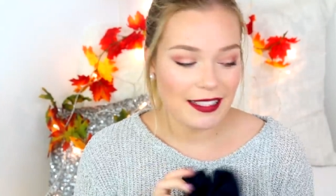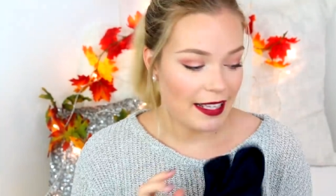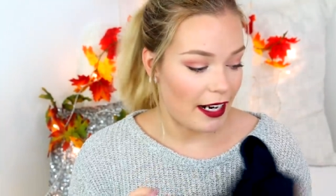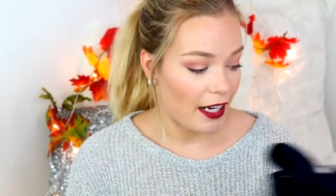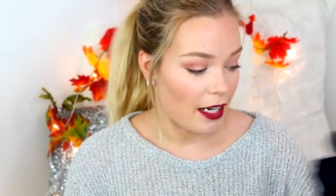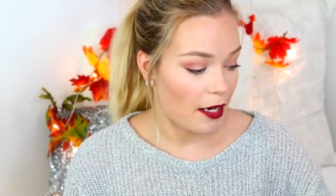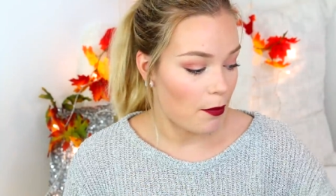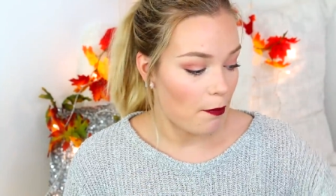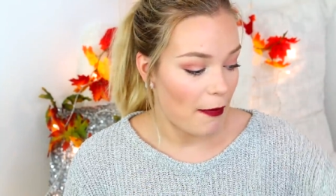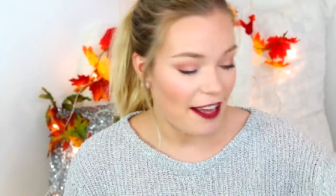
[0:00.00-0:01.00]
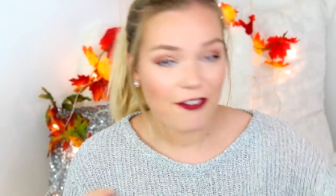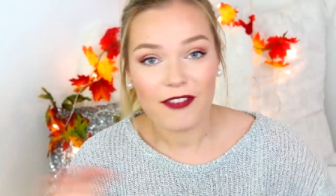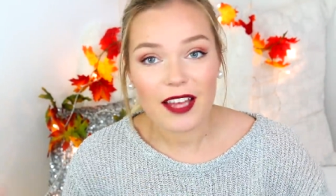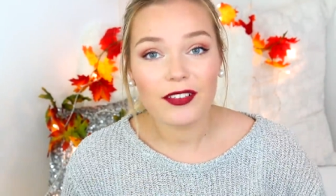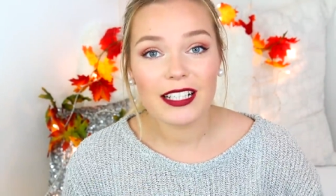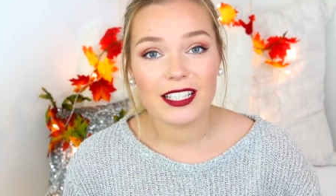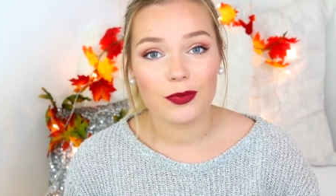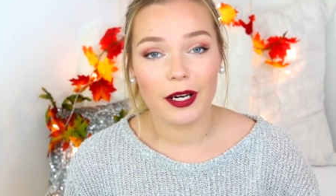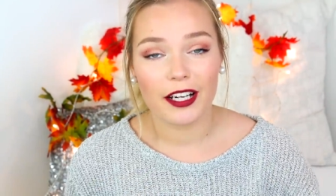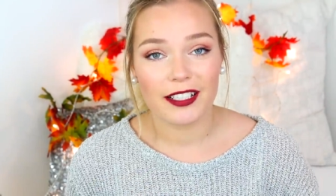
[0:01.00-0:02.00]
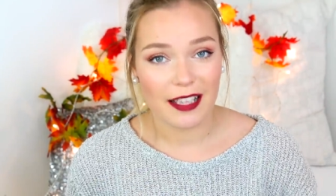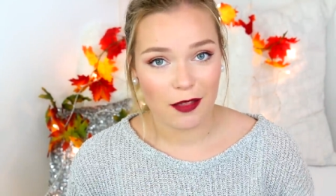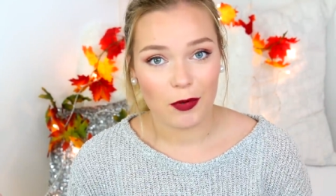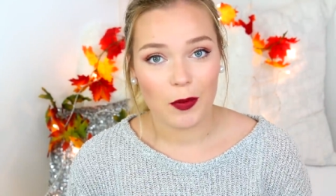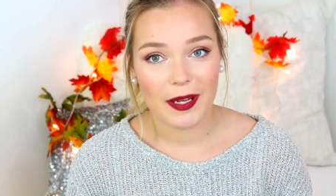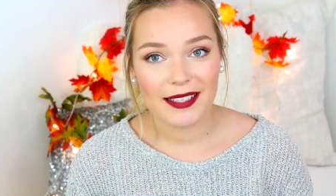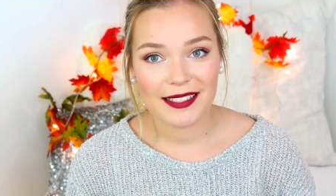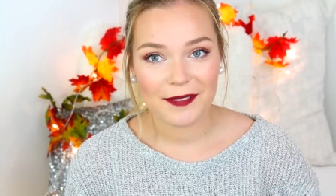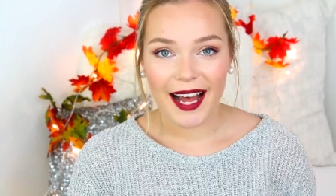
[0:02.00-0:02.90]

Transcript: They are my favorite sweaters at the moment.